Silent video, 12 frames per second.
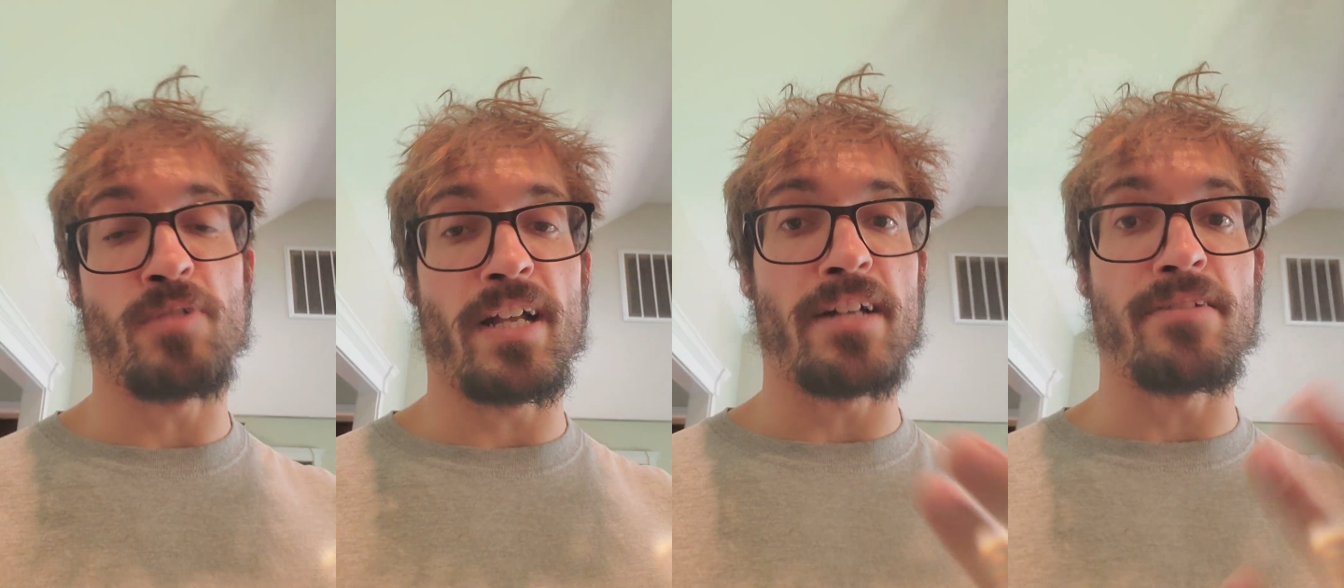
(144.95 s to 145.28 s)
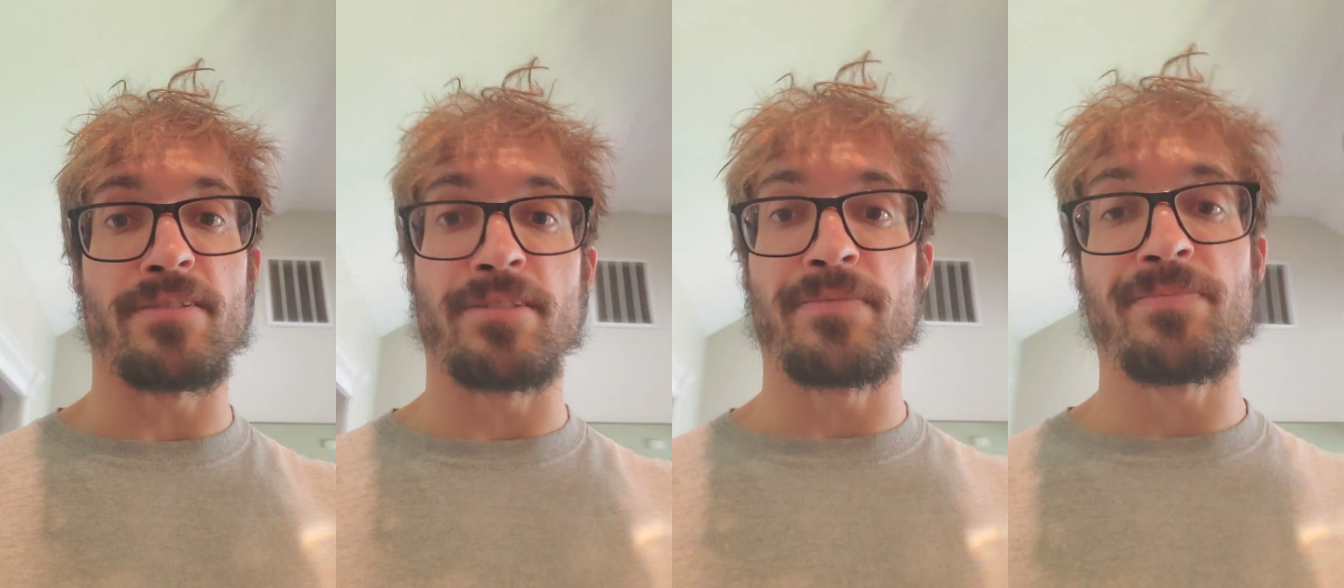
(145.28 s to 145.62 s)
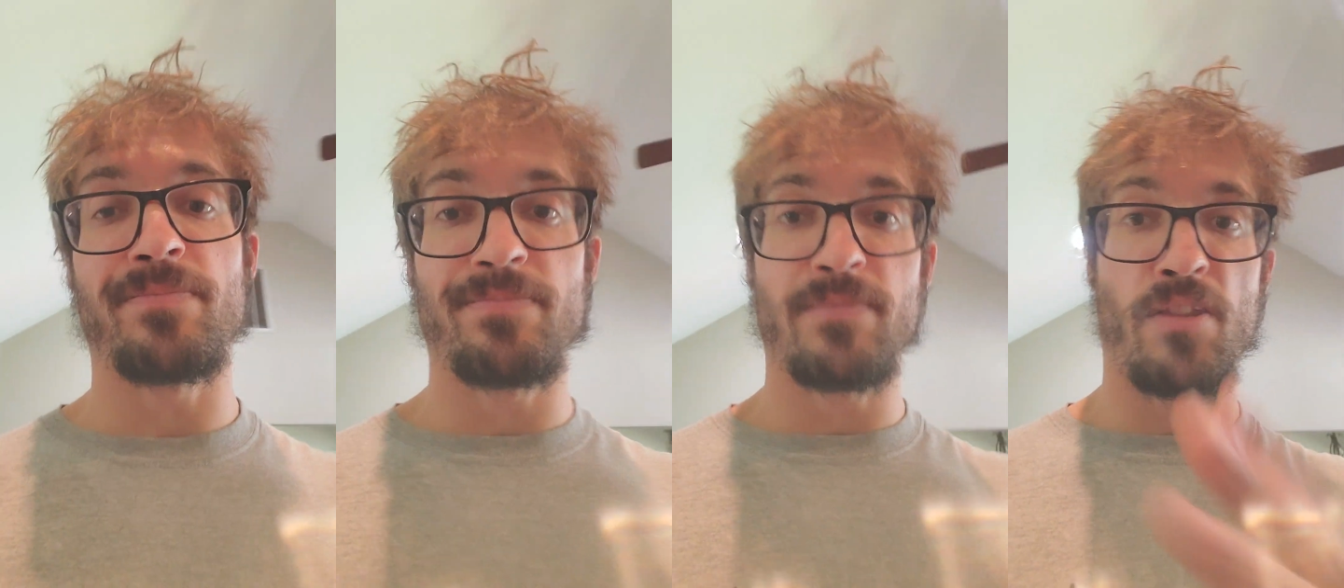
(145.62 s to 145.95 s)
around
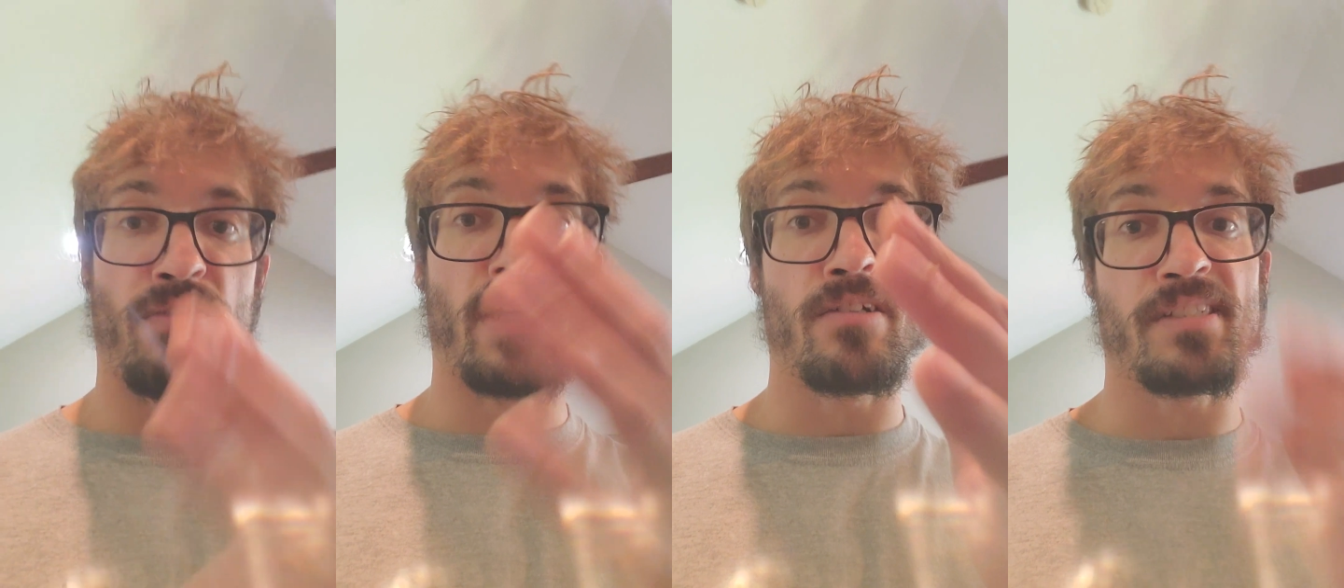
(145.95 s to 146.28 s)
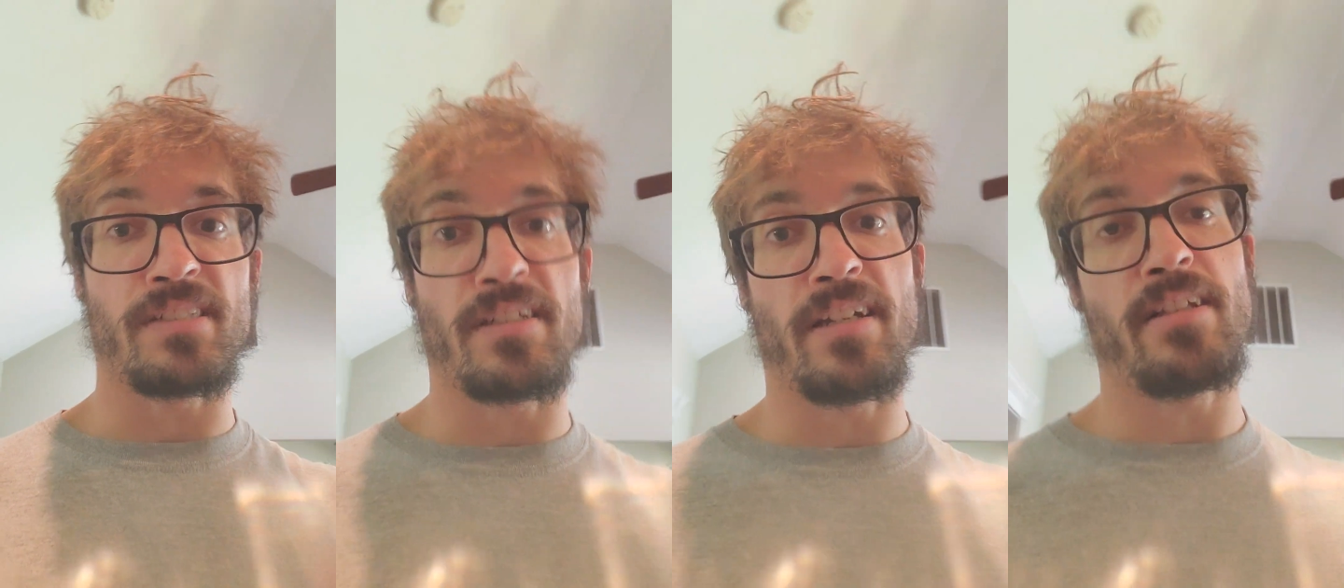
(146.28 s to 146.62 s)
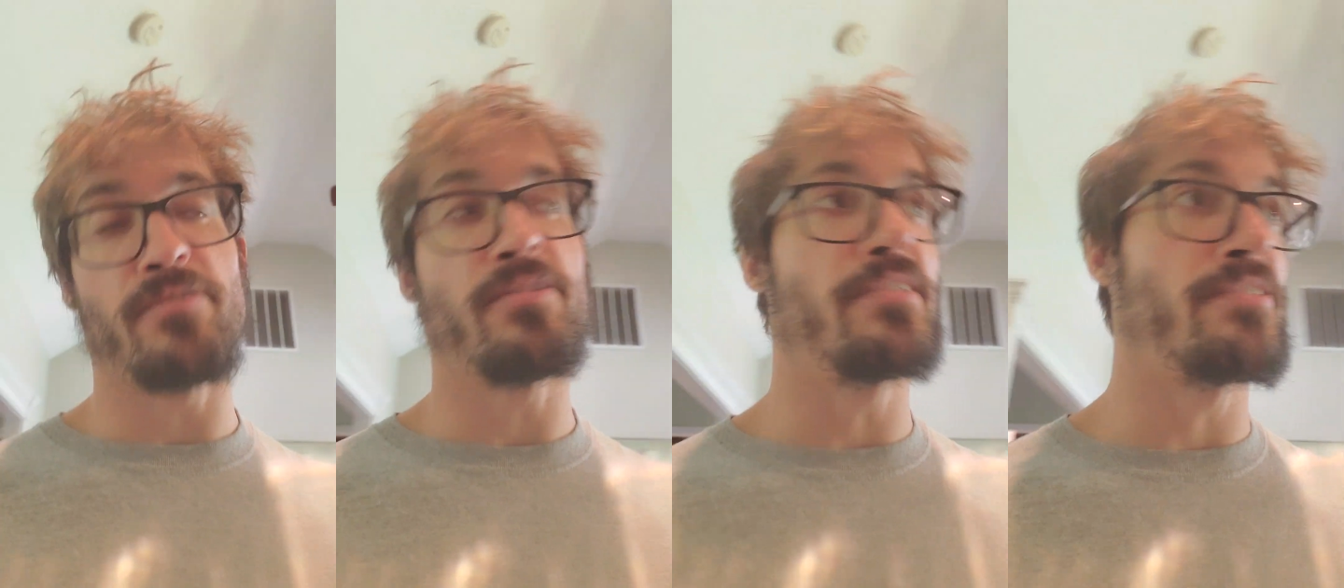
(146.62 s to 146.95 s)
1,000
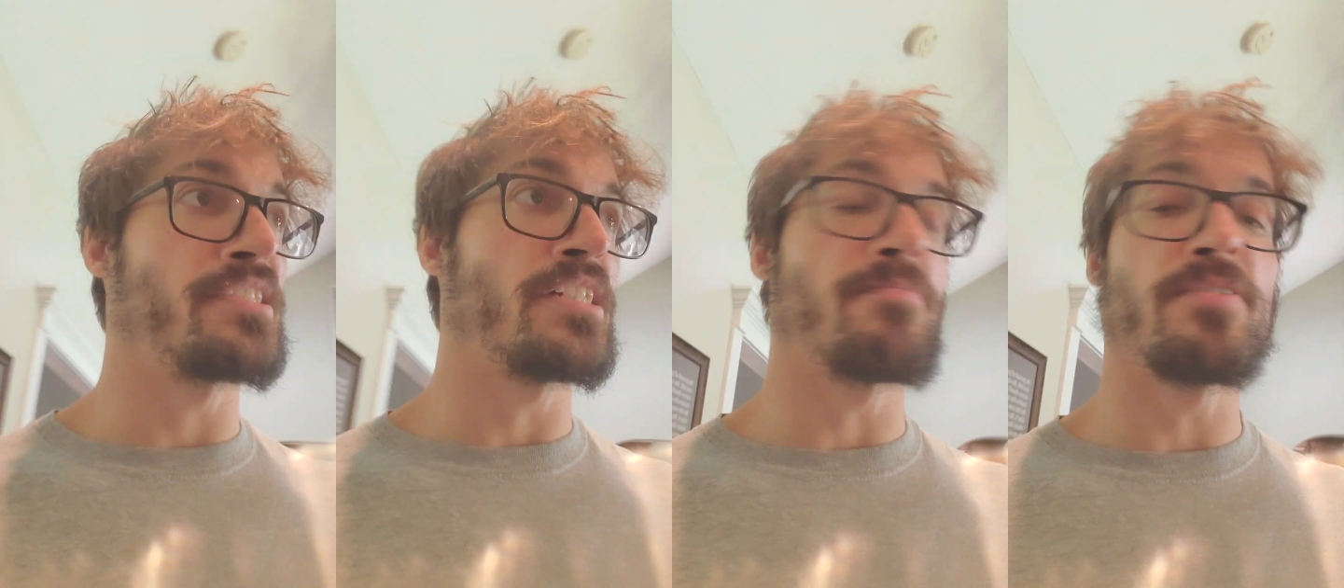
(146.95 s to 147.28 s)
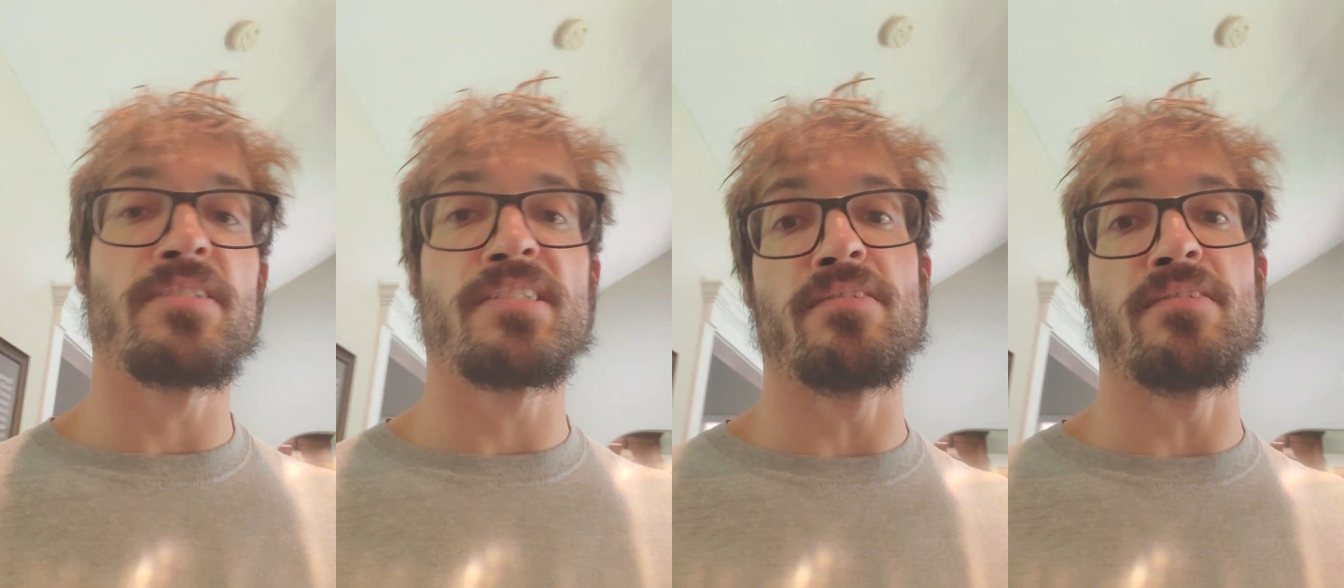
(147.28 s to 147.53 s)
calories or something.